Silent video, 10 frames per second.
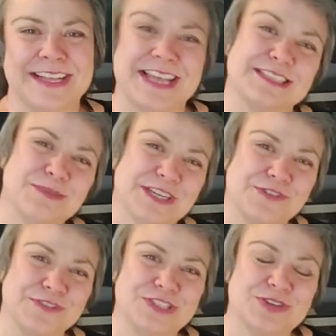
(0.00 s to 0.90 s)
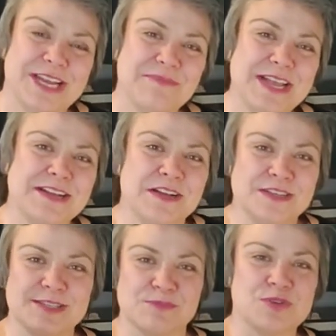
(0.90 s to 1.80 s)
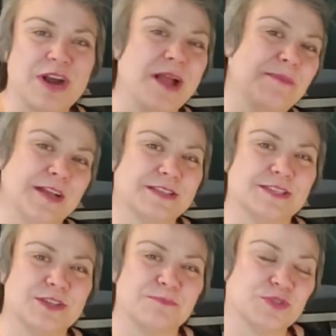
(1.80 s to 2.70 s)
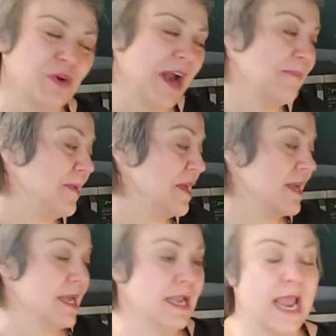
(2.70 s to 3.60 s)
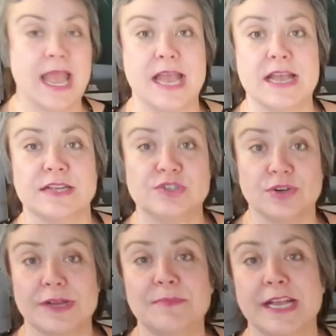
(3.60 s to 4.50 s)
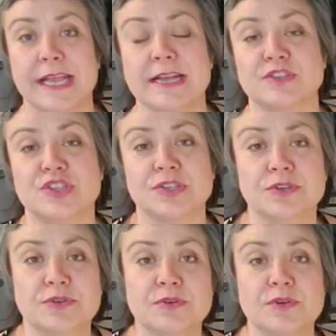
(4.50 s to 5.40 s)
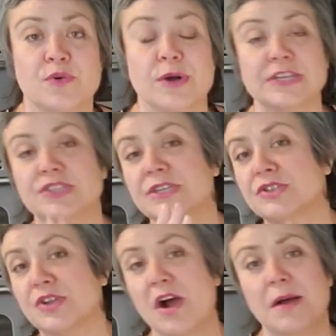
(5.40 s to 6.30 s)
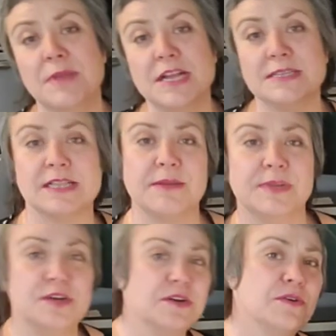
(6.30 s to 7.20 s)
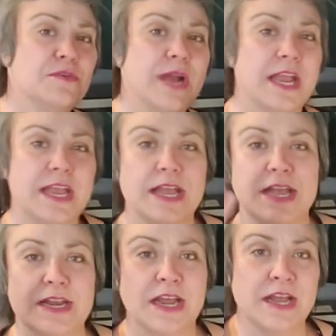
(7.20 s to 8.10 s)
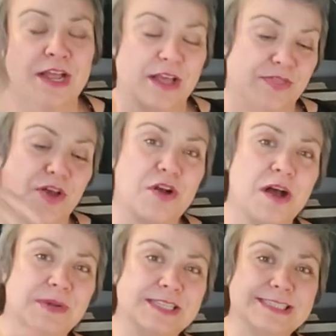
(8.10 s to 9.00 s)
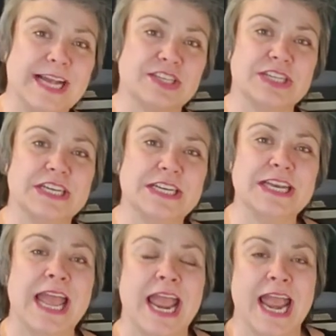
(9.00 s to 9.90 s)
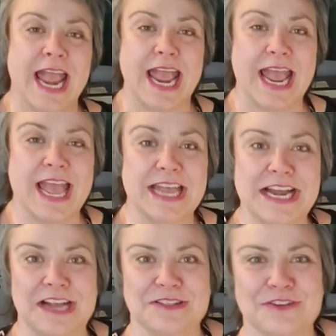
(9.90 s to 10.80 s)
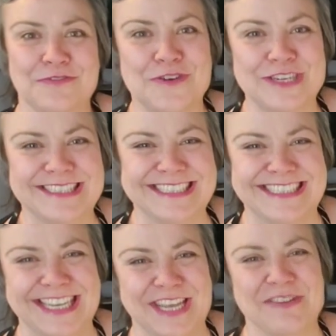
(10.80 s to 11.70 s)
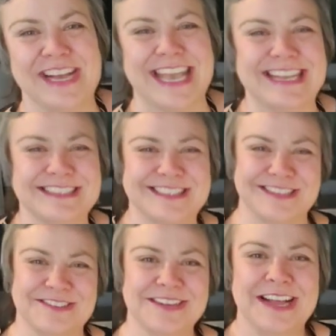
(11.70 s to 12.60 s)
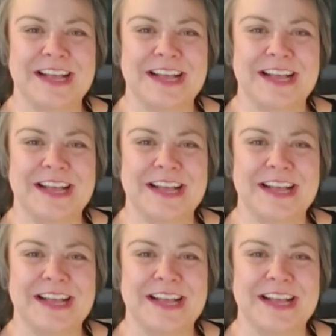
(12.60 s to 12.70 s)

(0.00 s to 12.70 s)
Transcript: Thanks so much for joining me. Subscribe, hit the subscribe button, and join me again soon. Questions, comments, let me know in the comments section, and I look forward to seeing you again soon.